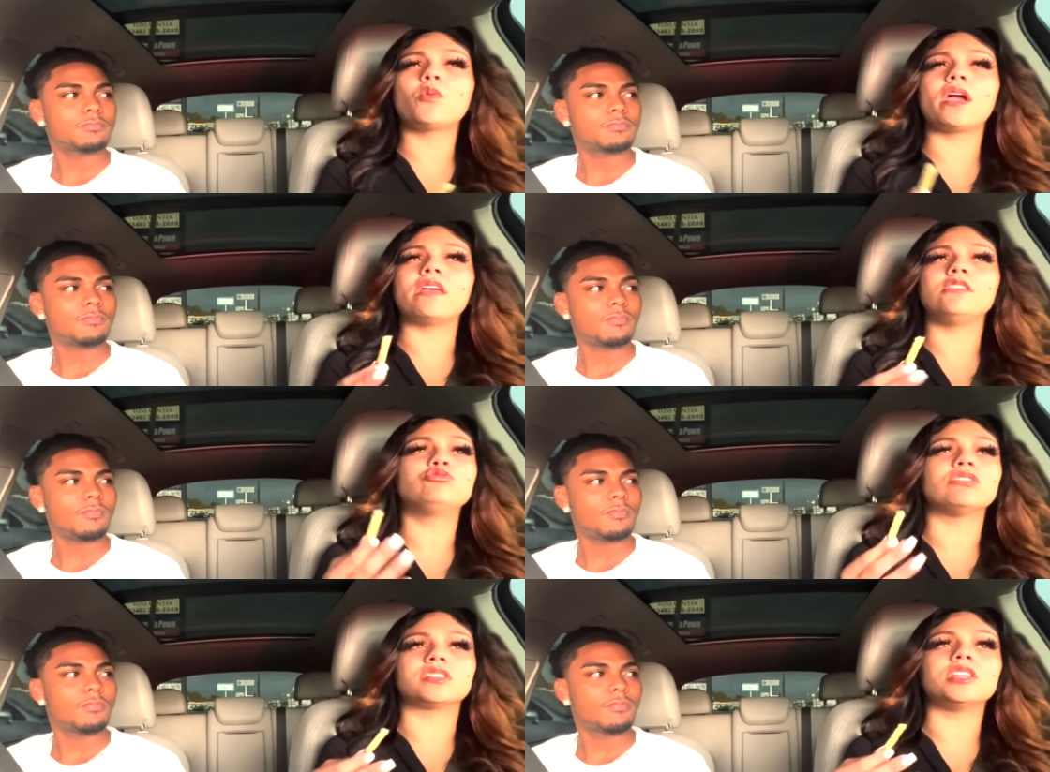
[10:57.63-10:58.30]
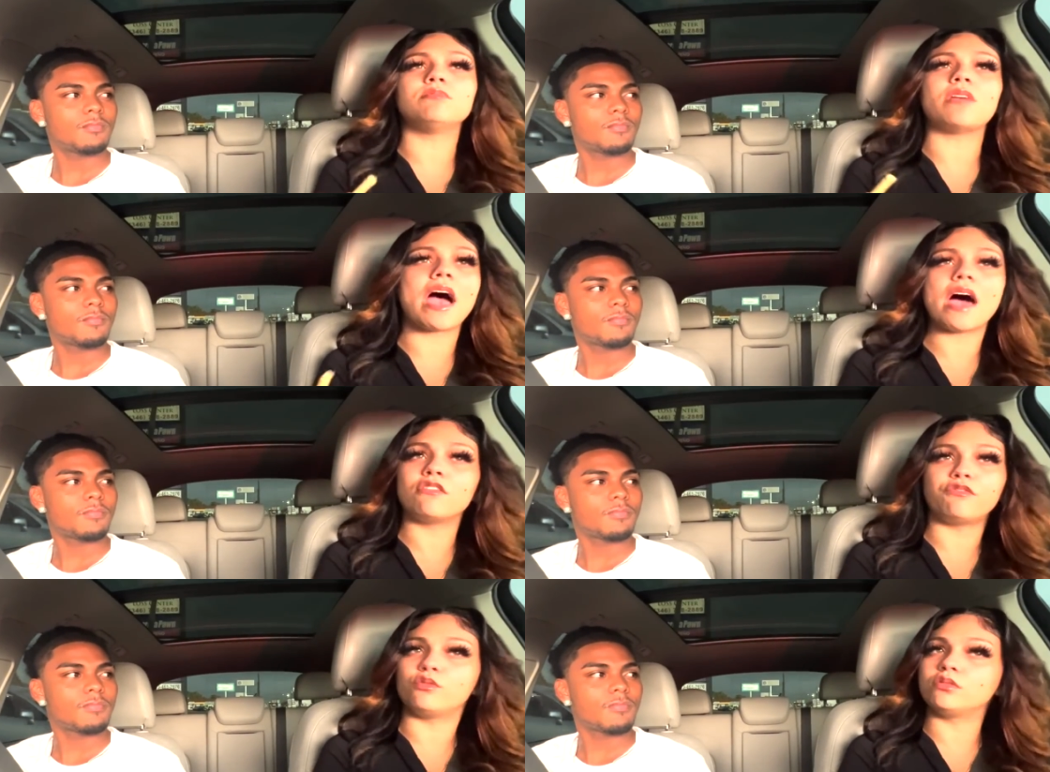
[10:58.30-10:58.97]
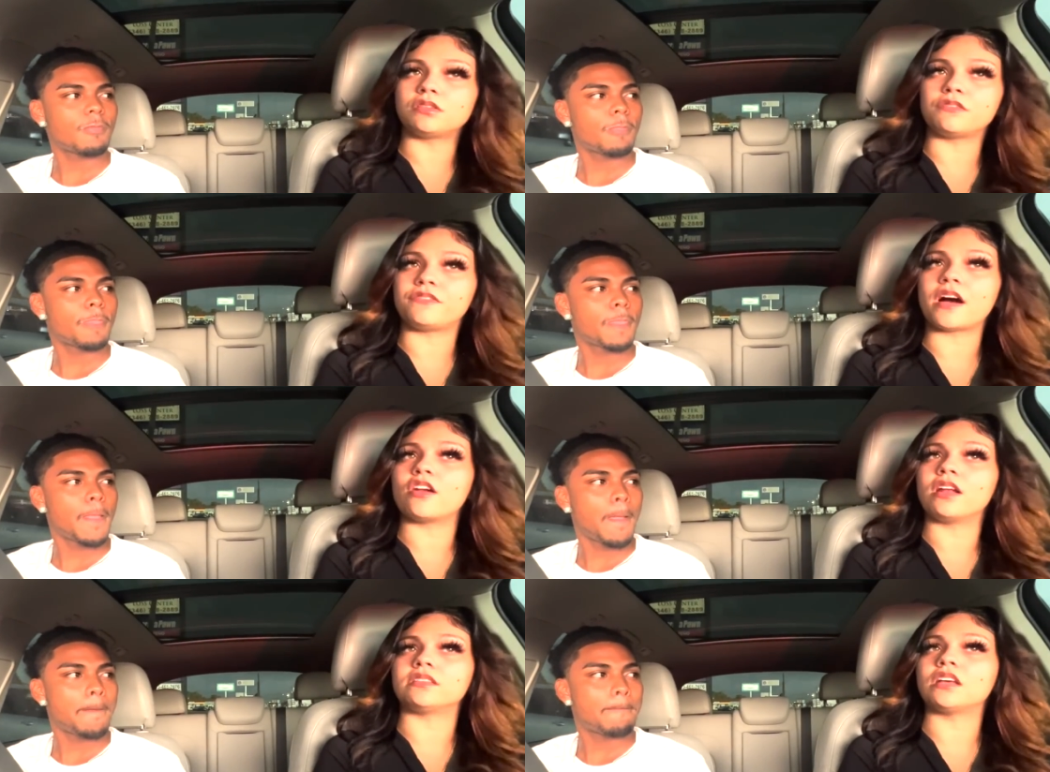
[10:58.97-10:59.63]
Speaker 1: way, and you just keep adding fuel to the
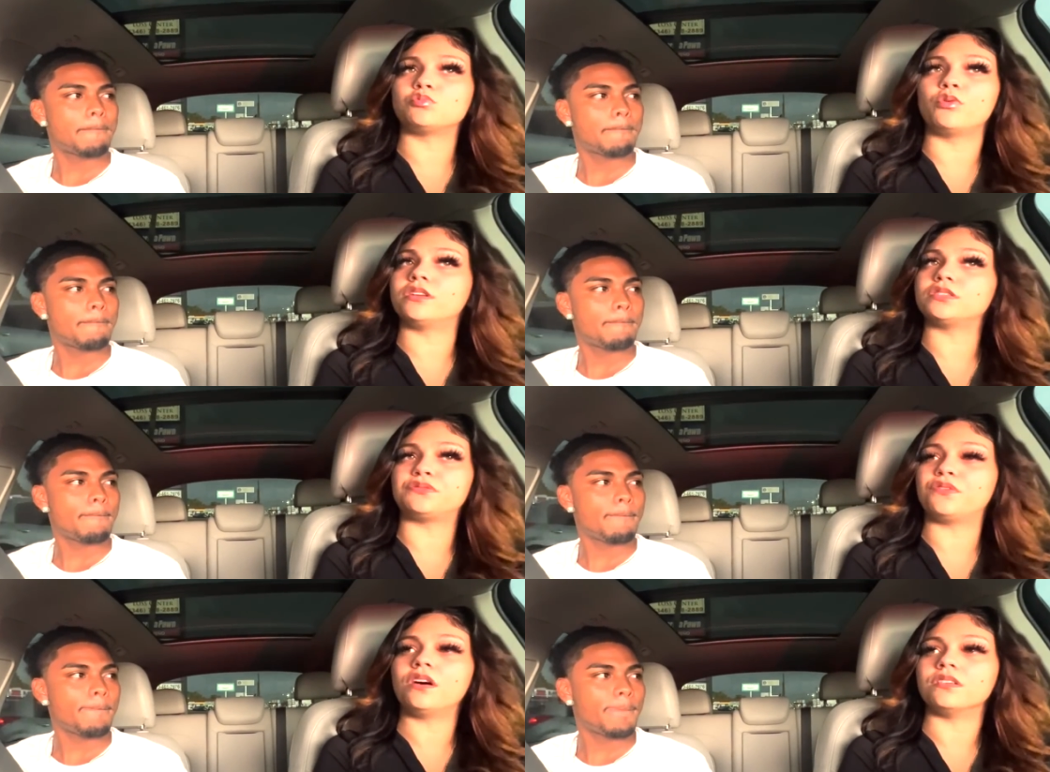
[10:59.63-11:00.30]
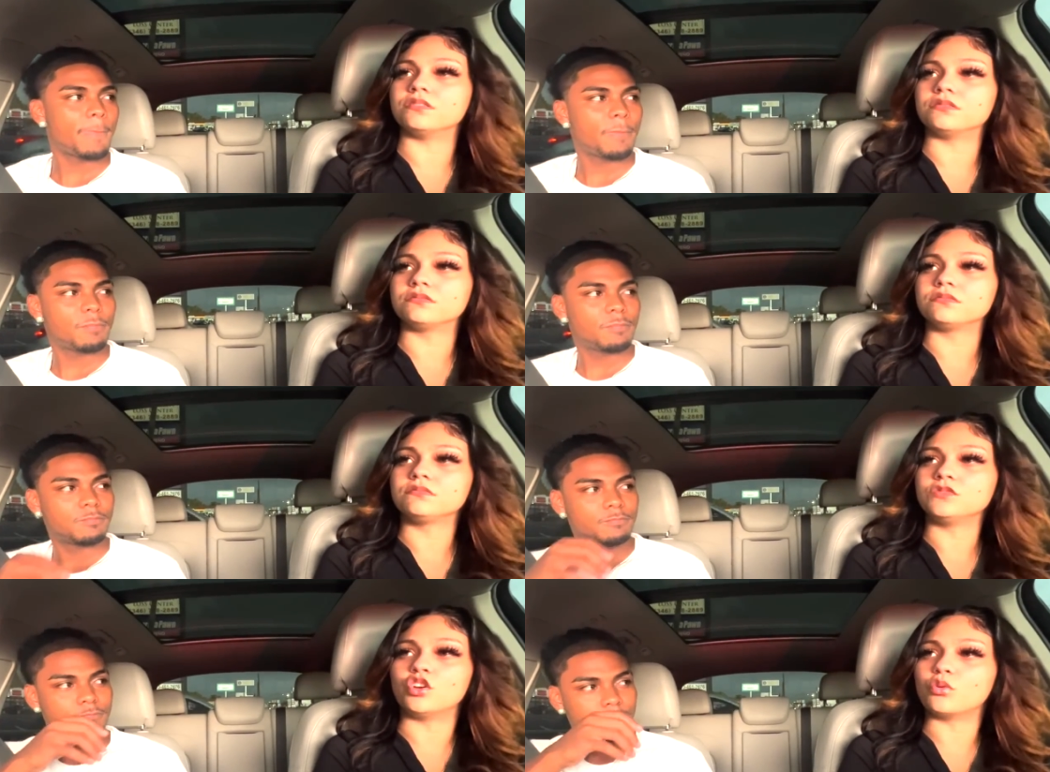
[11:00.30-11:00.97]
fire. Like, that's weird as fuck. You're